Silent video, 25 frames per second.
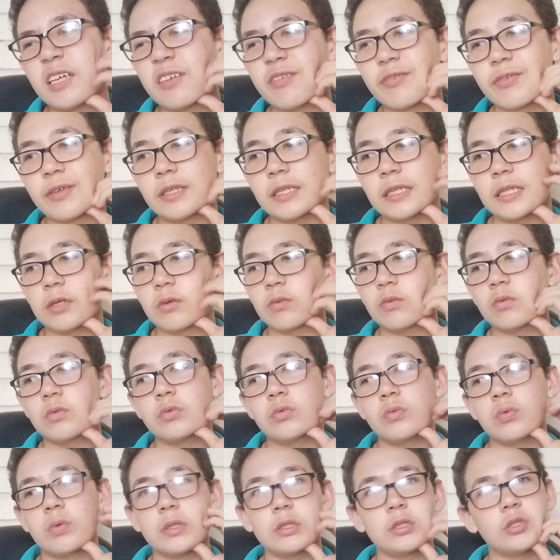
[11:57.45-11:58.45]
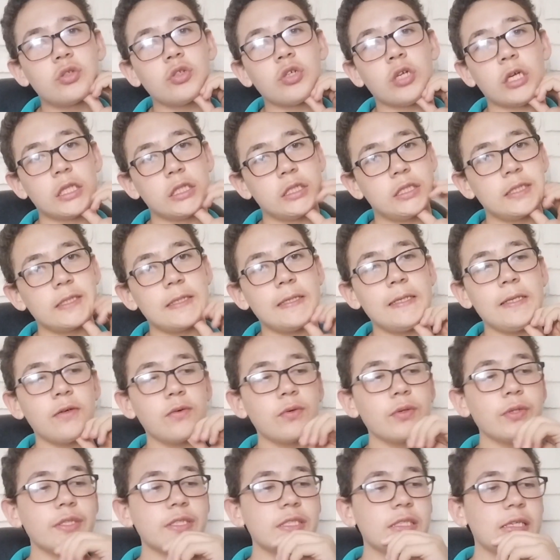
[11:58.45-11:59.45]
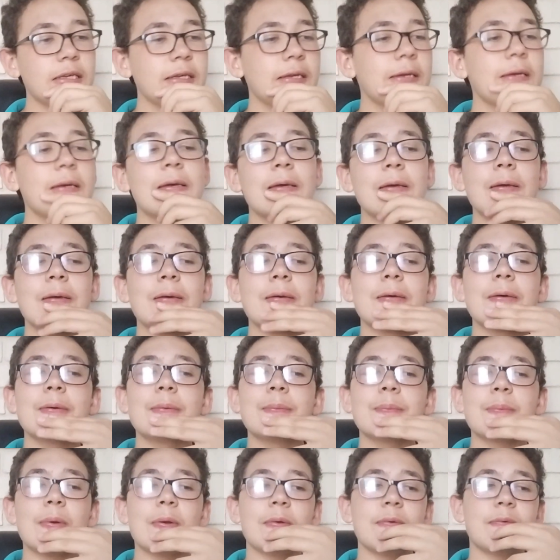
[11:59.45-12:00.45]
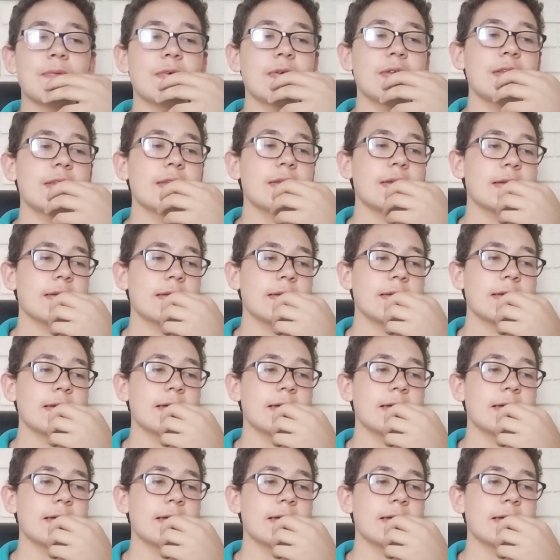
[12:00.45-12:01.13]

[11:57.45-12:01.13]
I think they would want to continue it, Brentford.